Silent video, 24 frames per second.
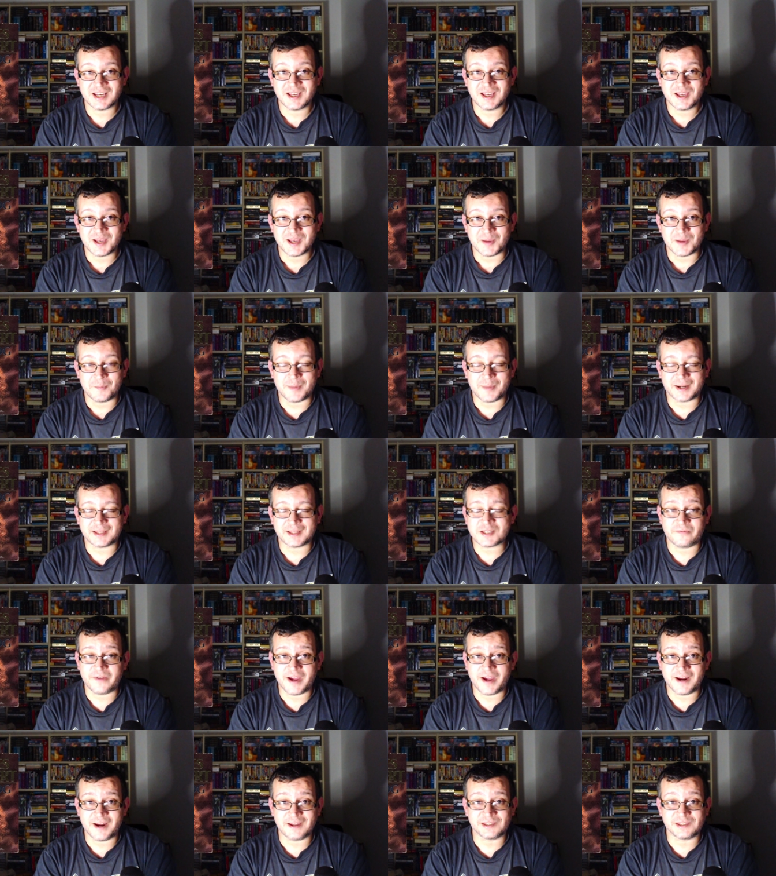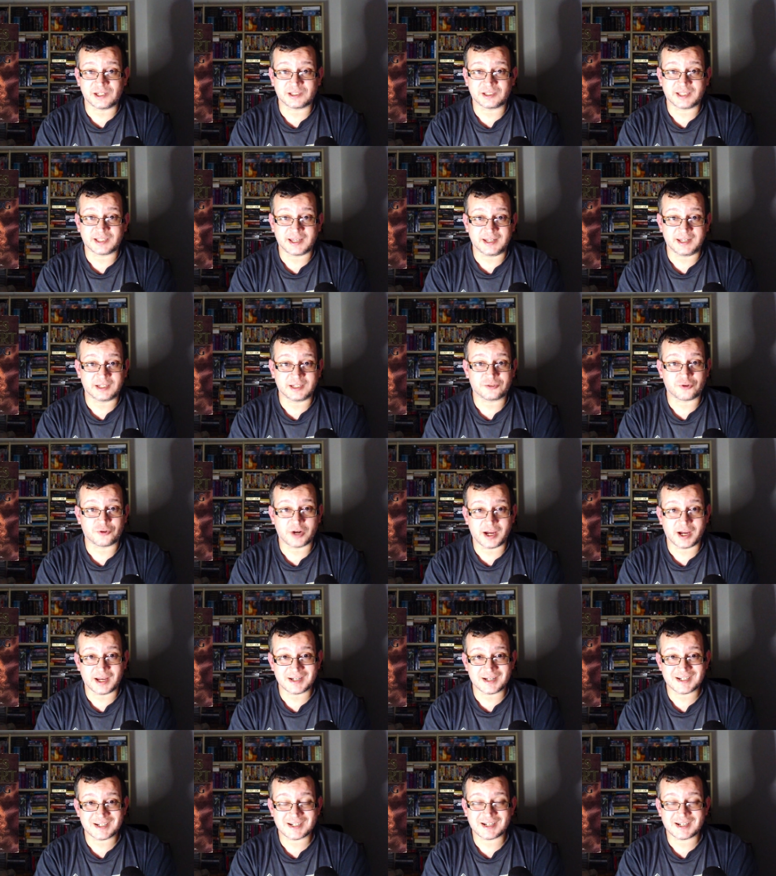but it's very entertaining
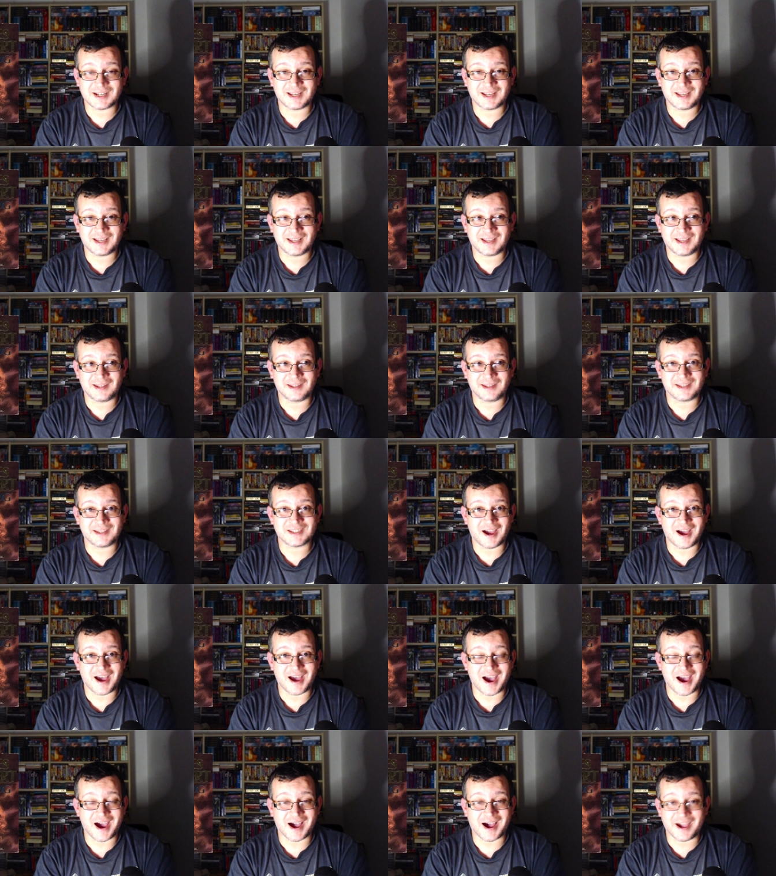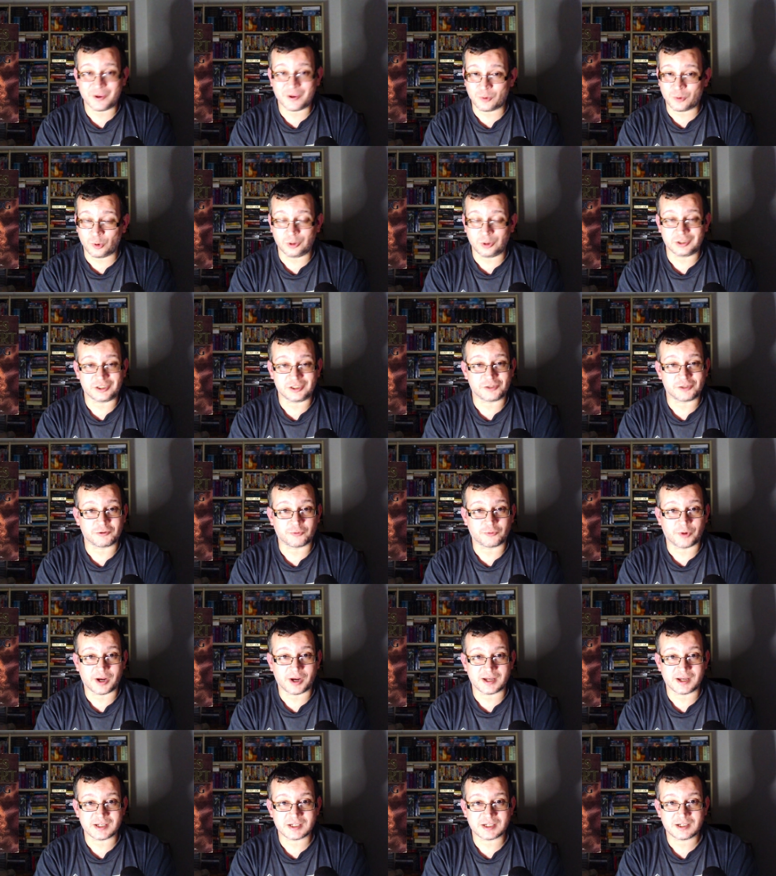trash, and it's high quality
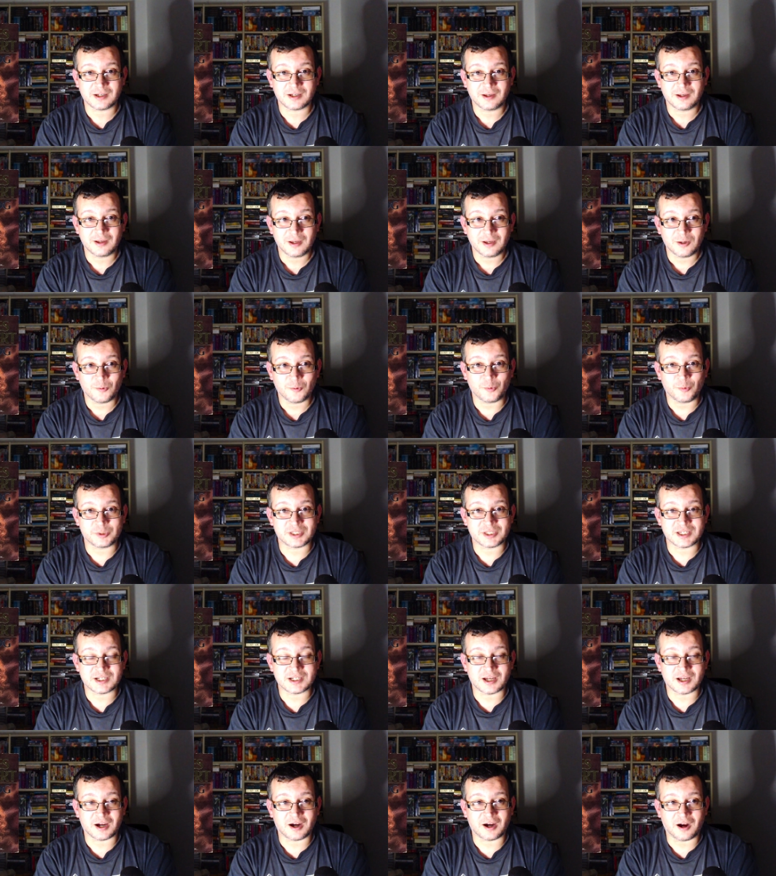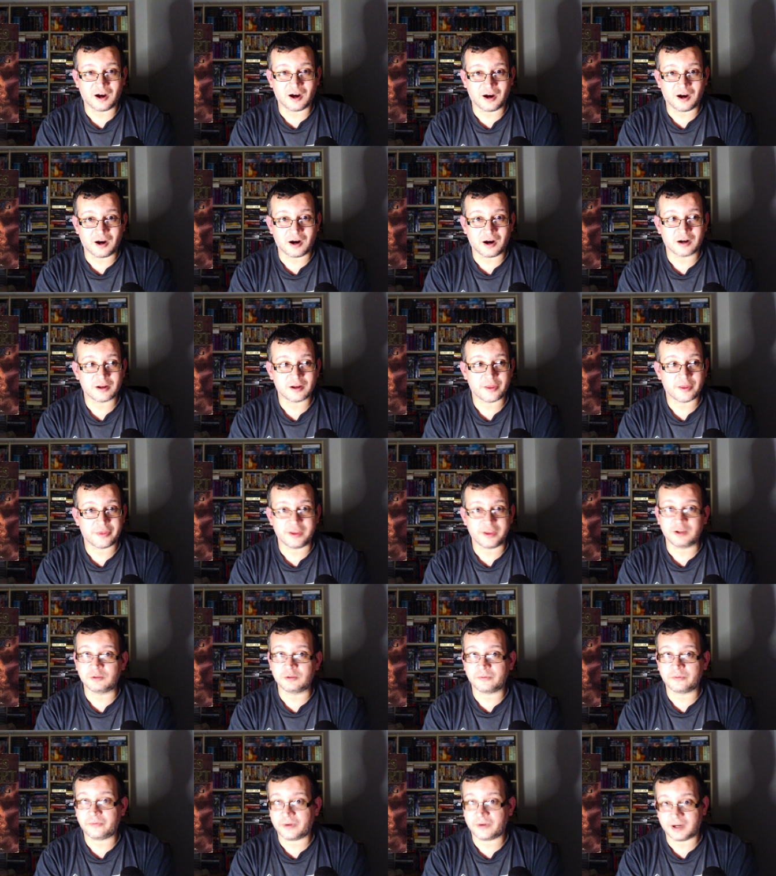trash, which is a hard thing
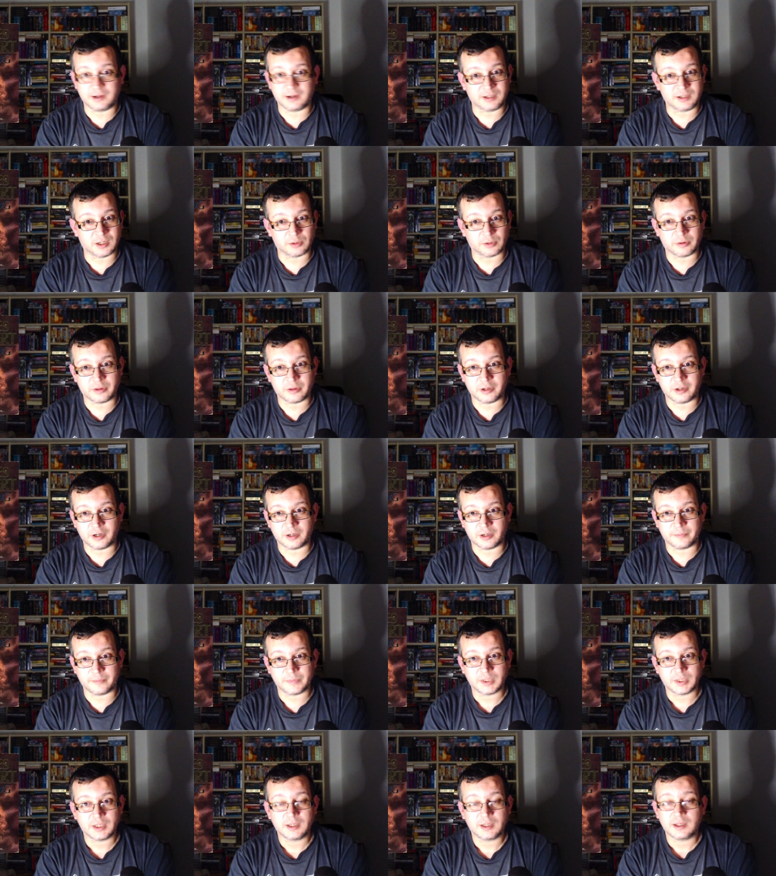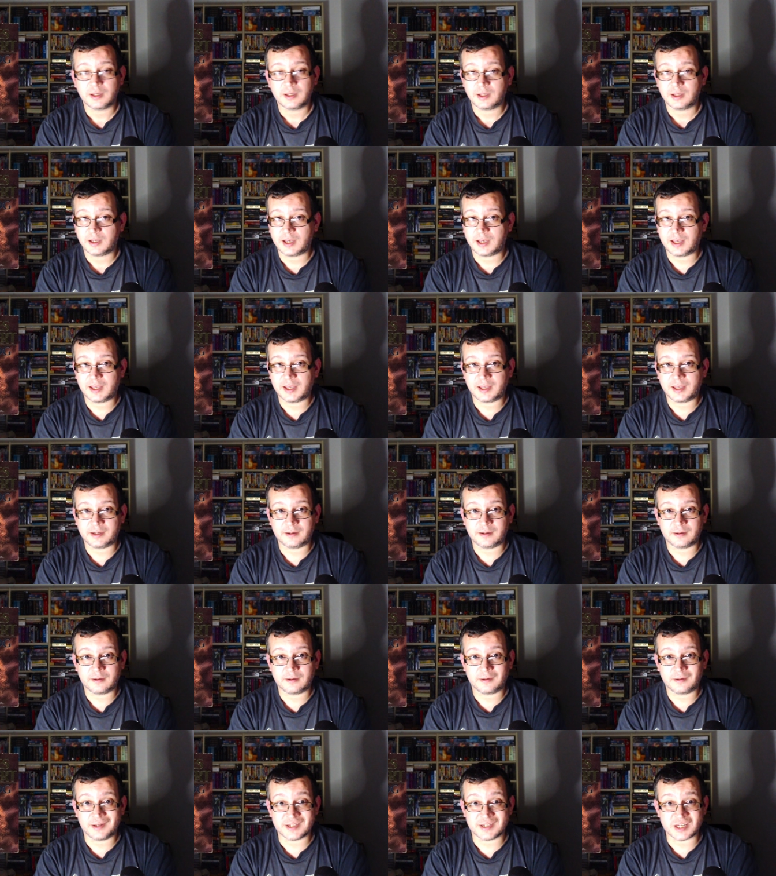to find out there.
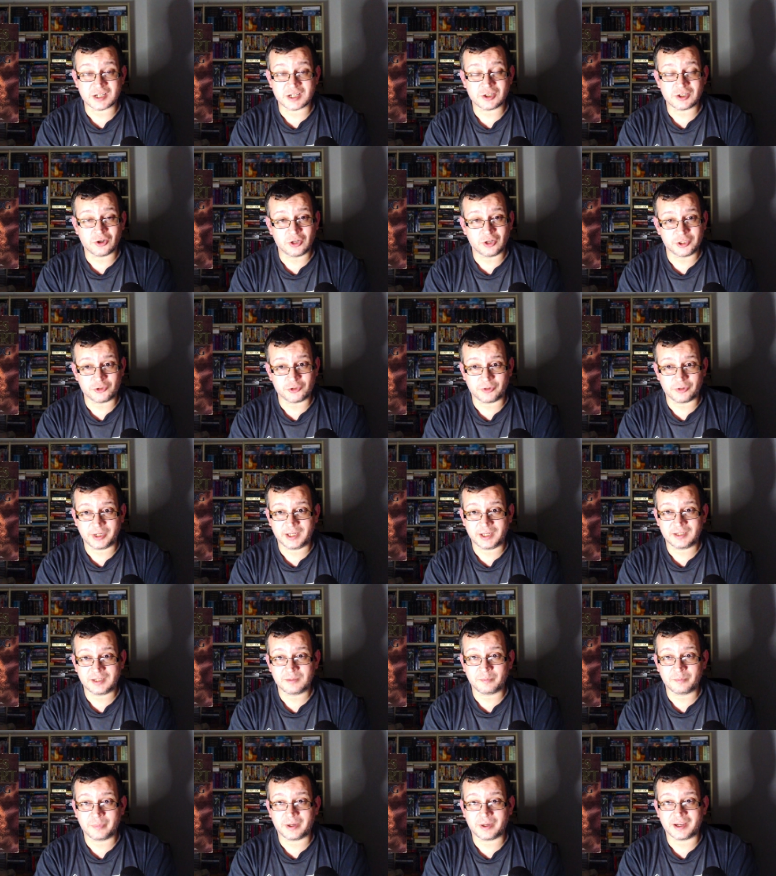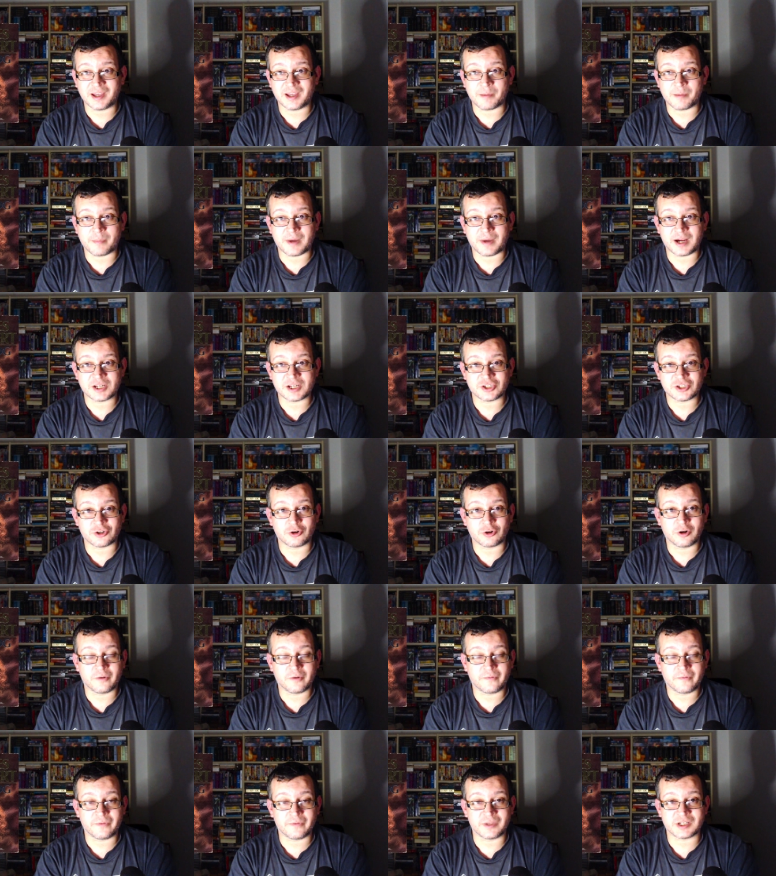And it's a solid read by a master
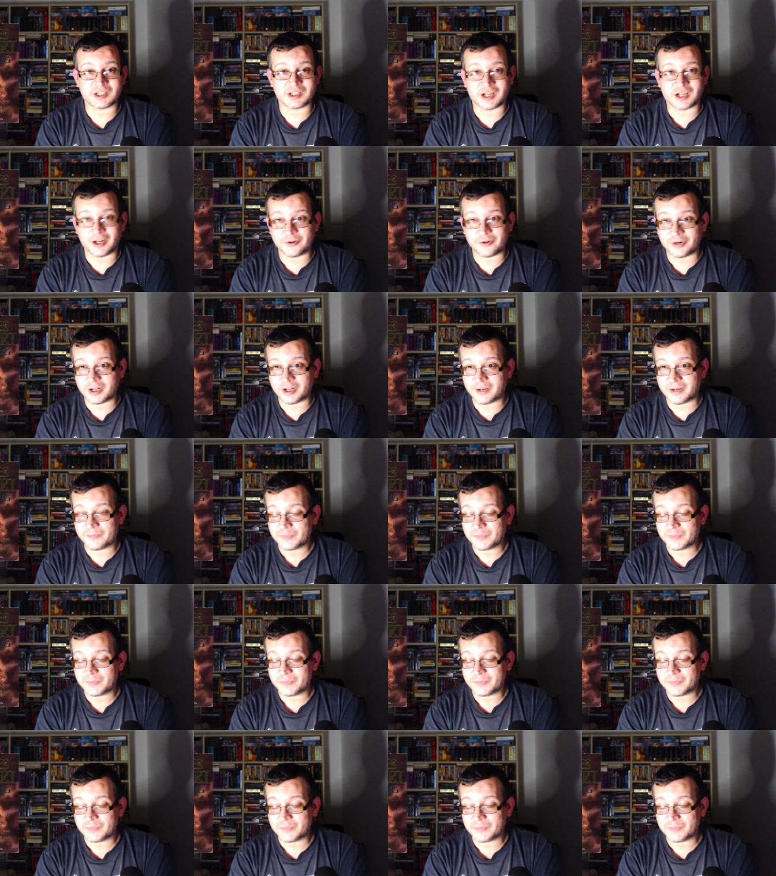of the genre